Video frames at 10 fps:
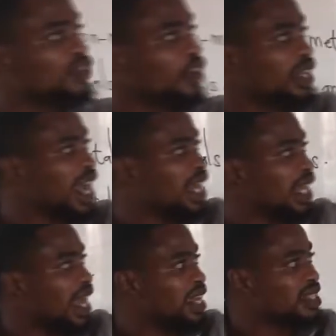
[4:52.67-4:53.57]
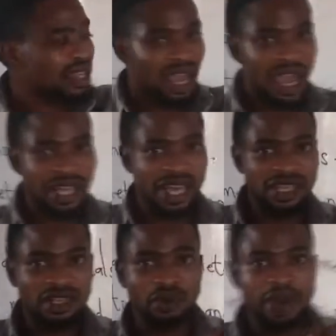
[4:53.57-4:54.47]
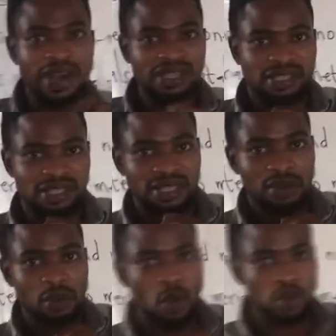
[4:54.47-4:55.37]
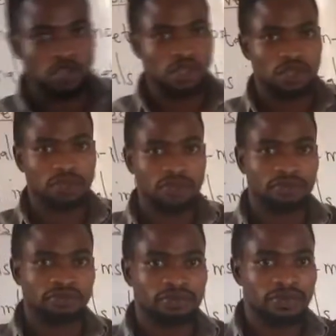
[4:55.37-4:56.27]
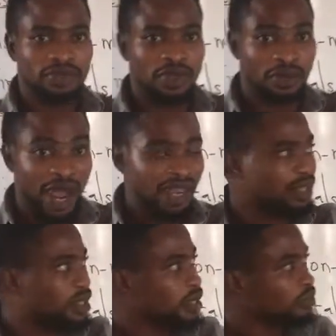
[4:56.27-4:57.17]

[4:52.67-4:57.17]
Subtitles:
for necklace, and then rings. Watch, right?